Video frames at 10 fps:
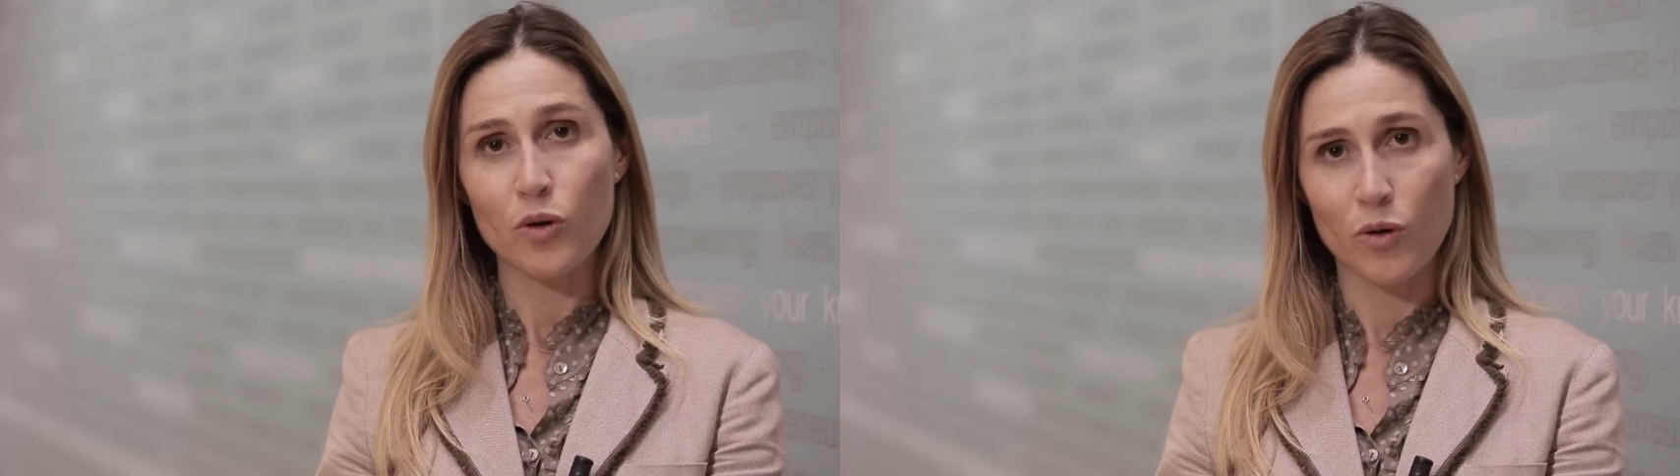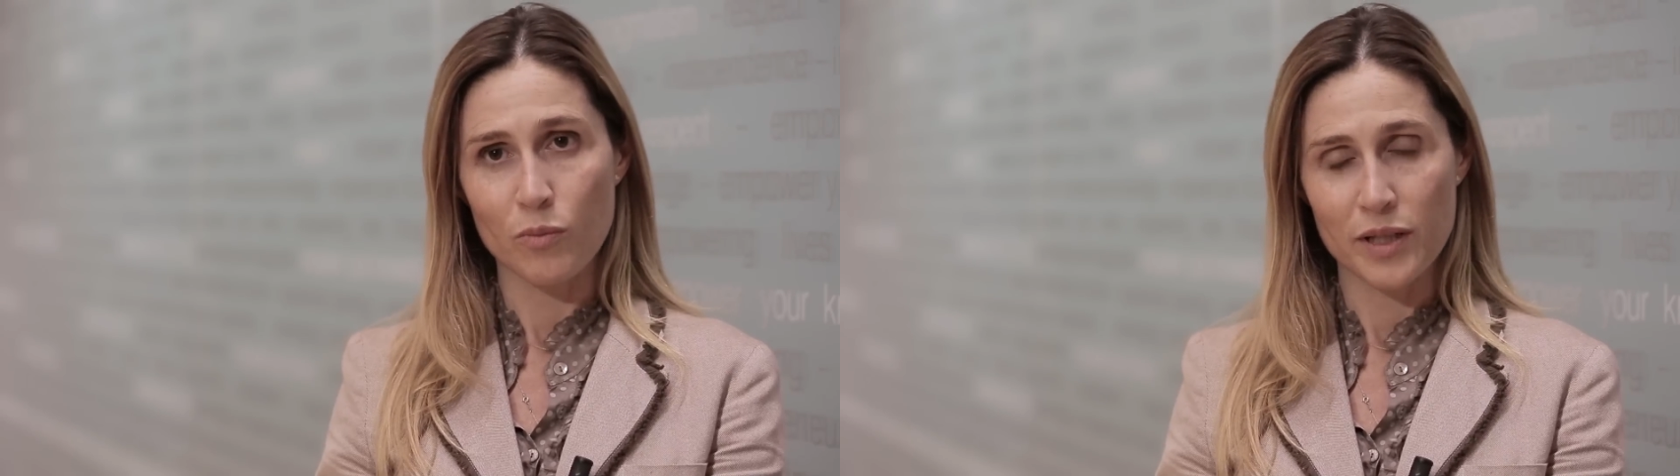
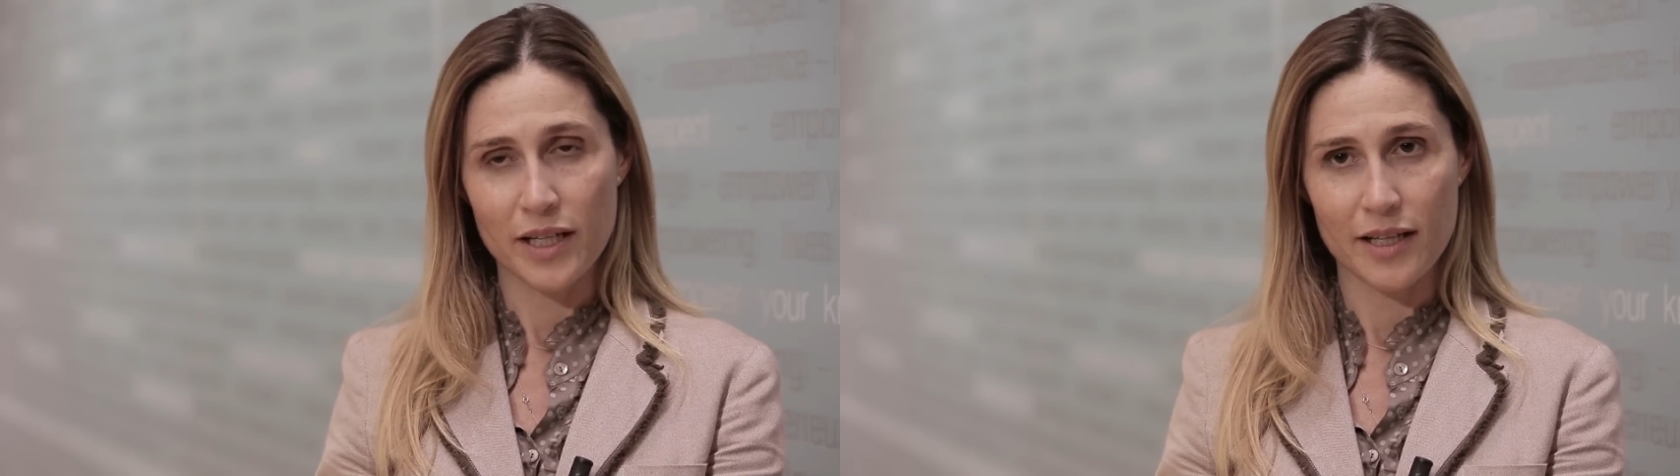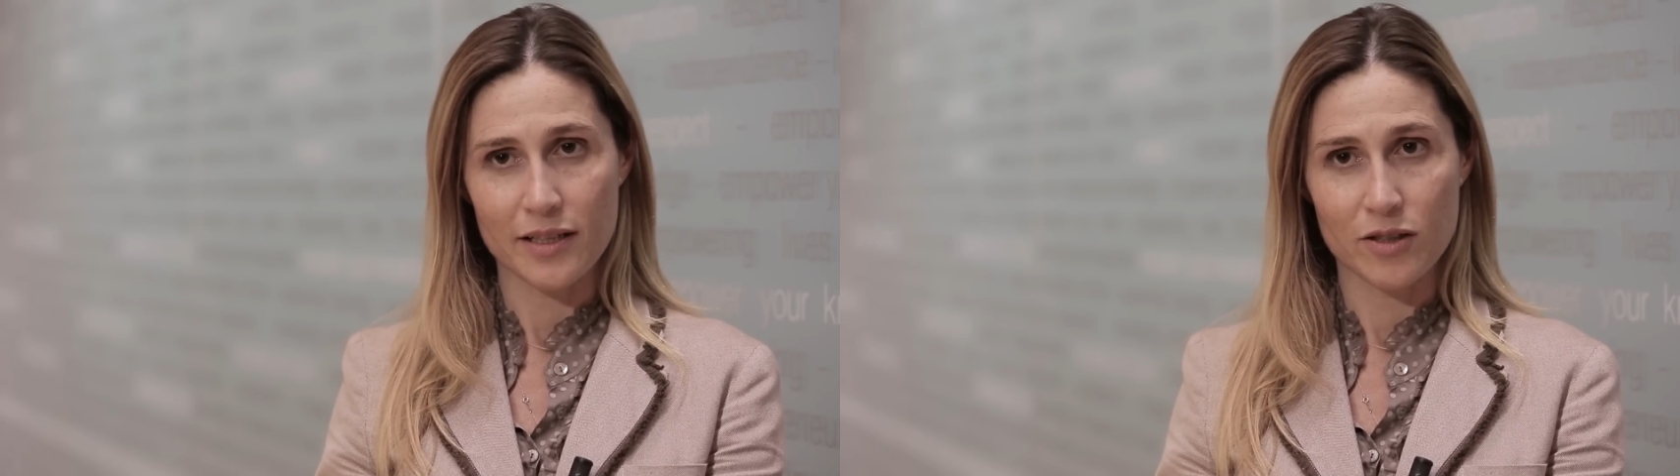
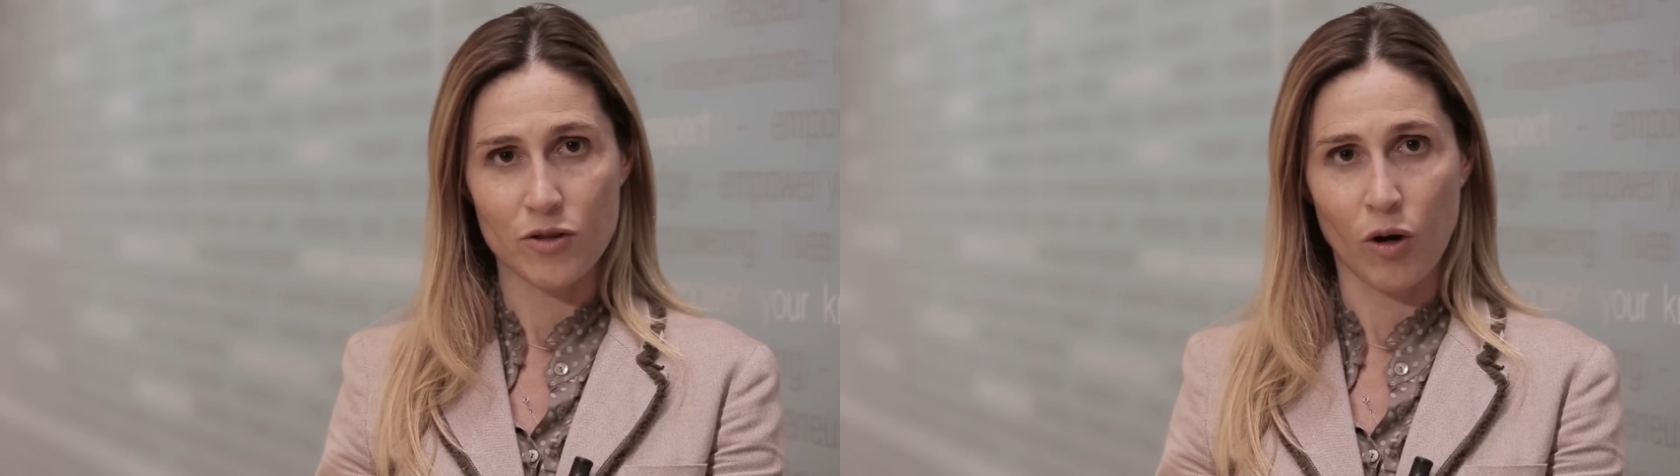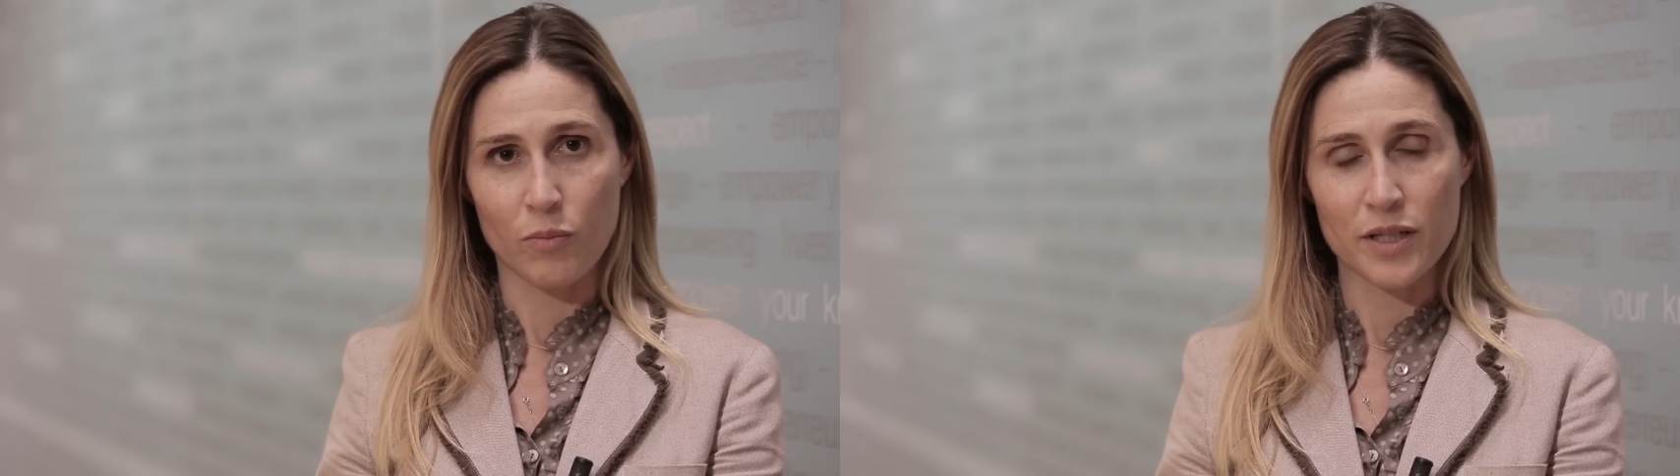complicated
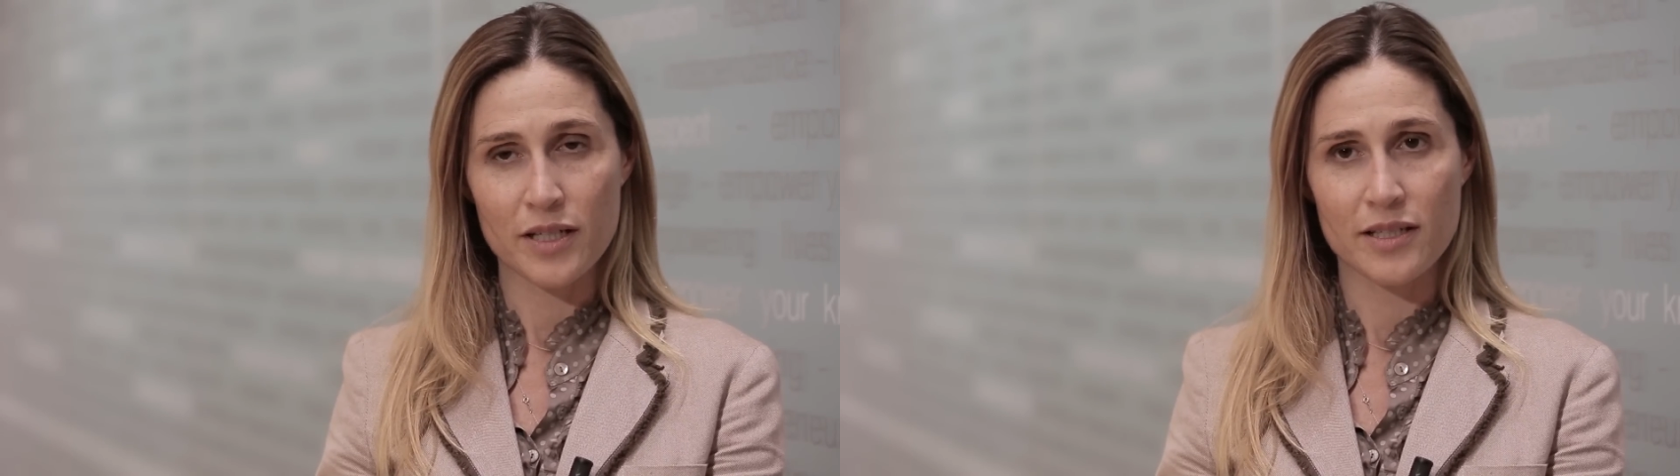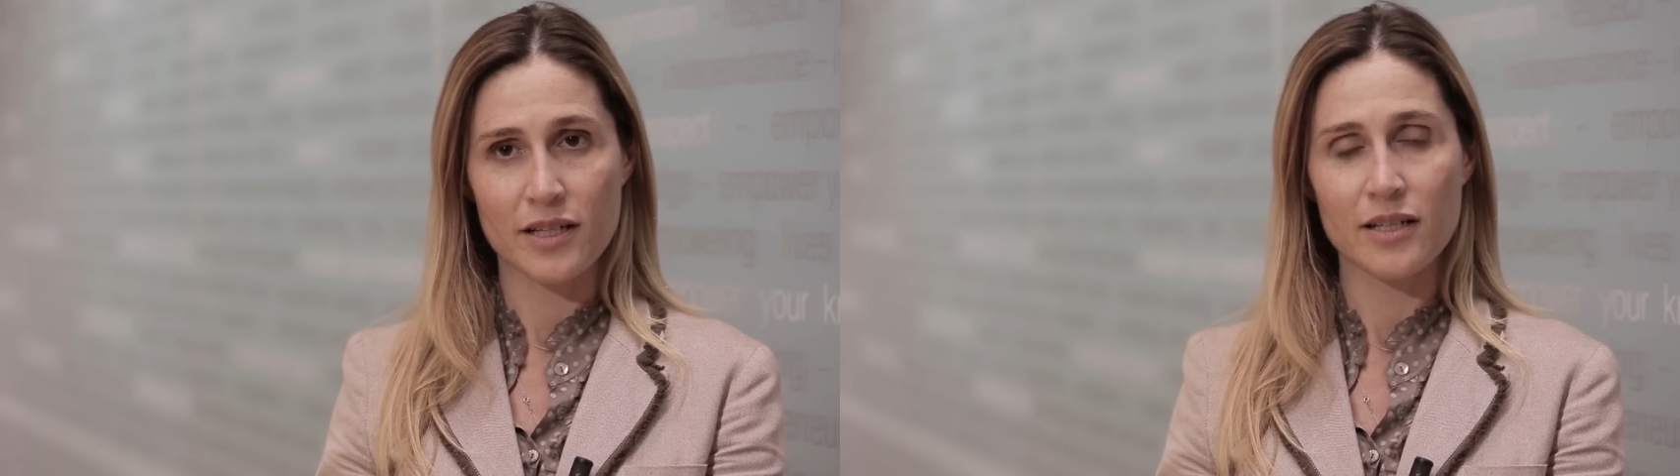
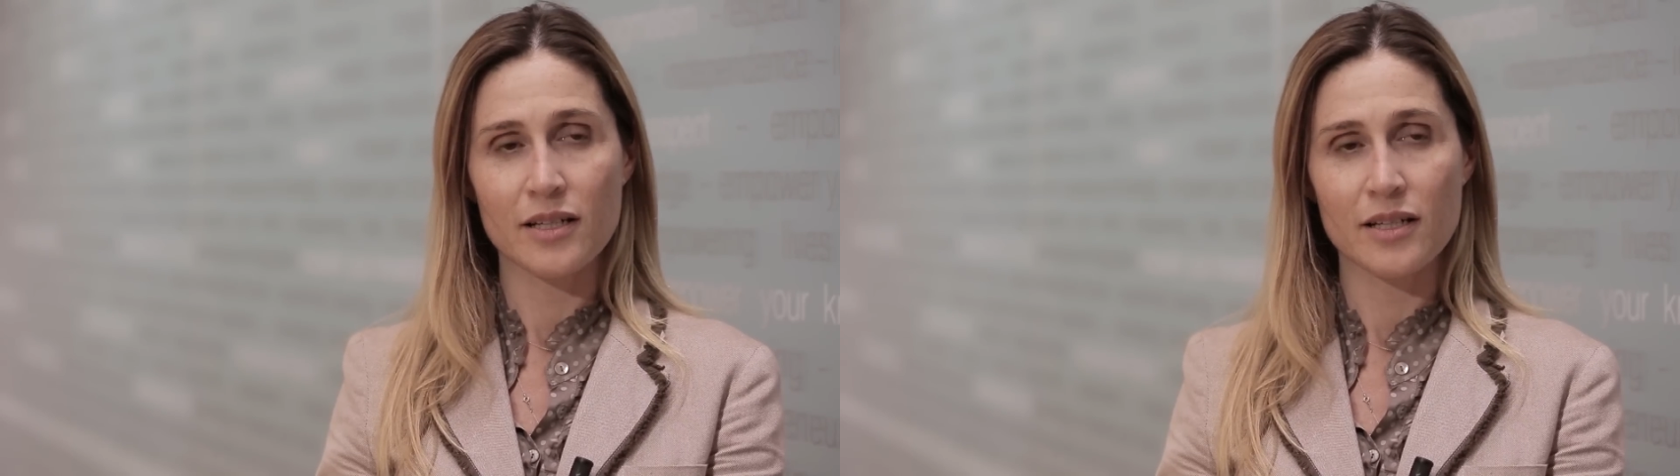topics.